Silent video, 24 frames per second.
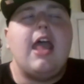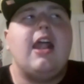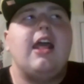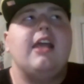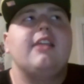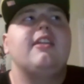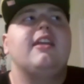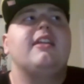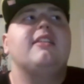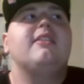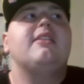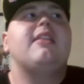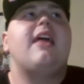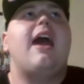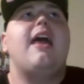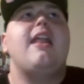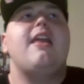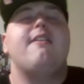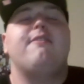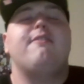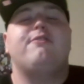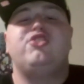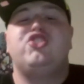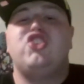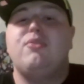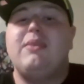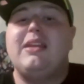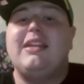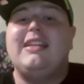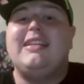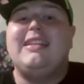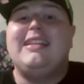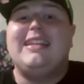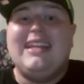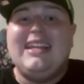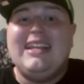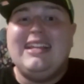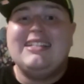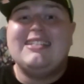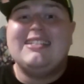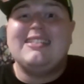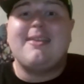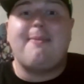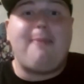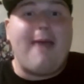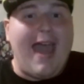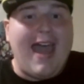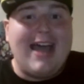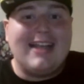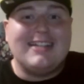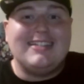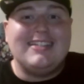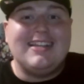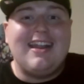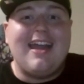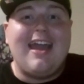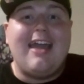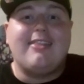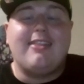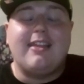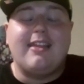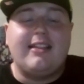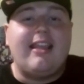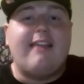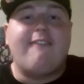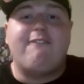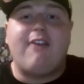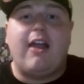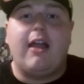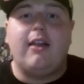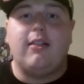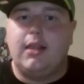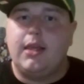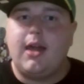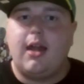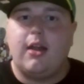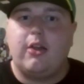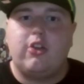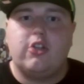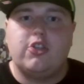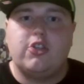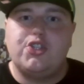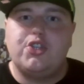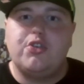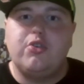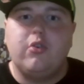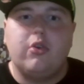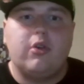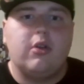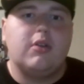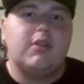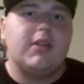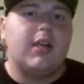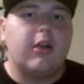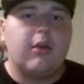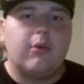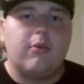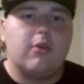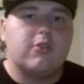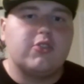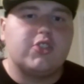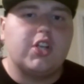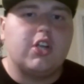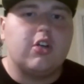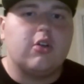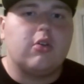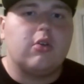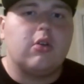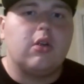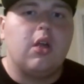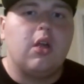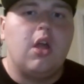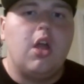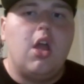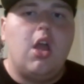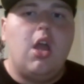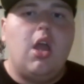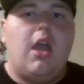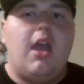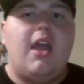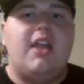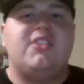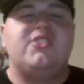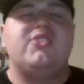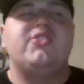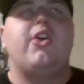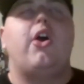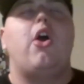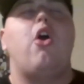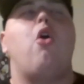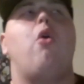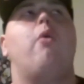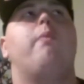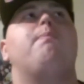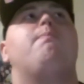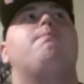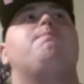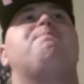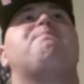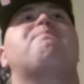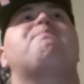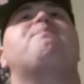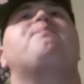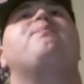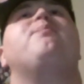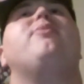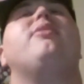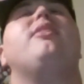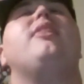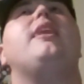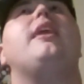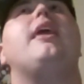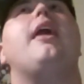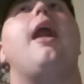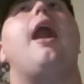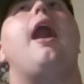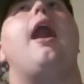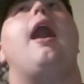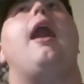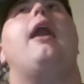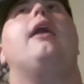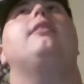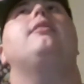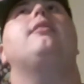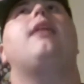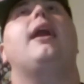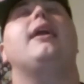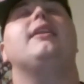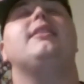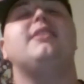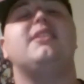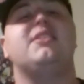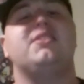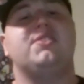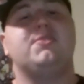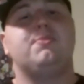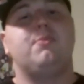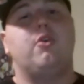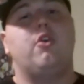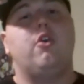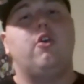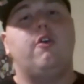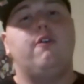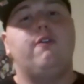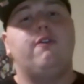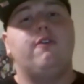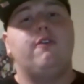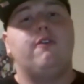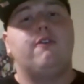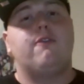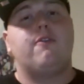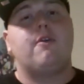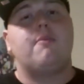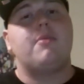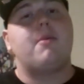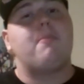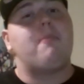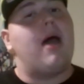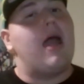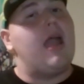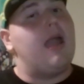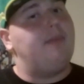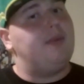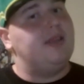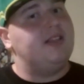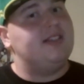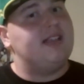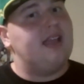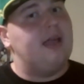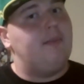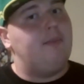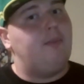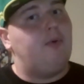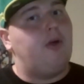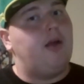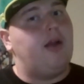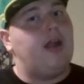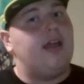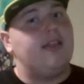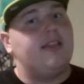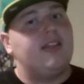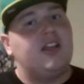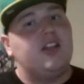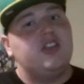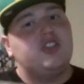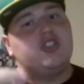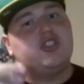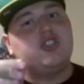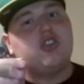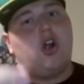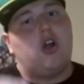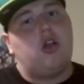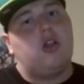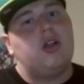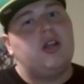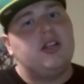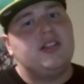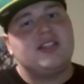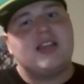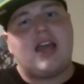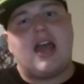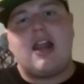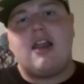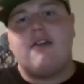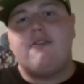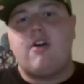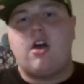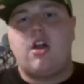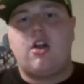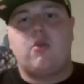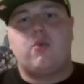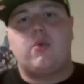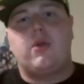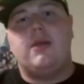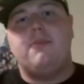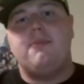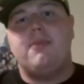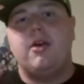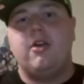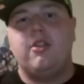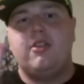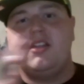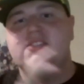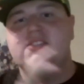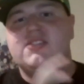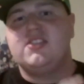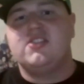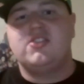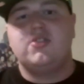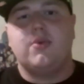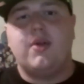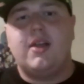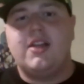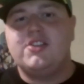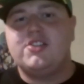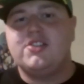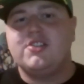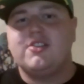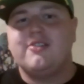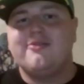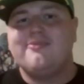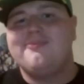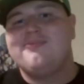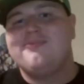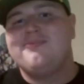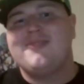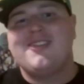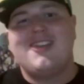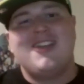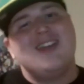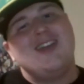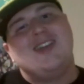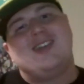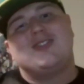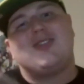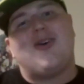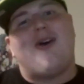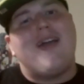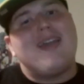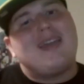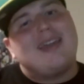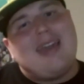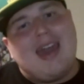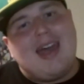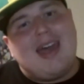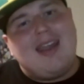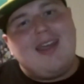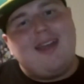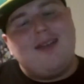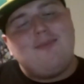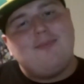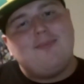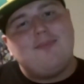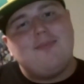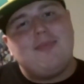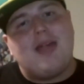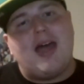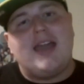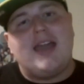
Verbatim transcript: And I think that if Jimmy needs to pass it, I think they finally got a good shooter in Terry Rozier. And so I like this move from the Miami standpoint. I think Charlotte's kind of on a rebuilding situation. So I get it.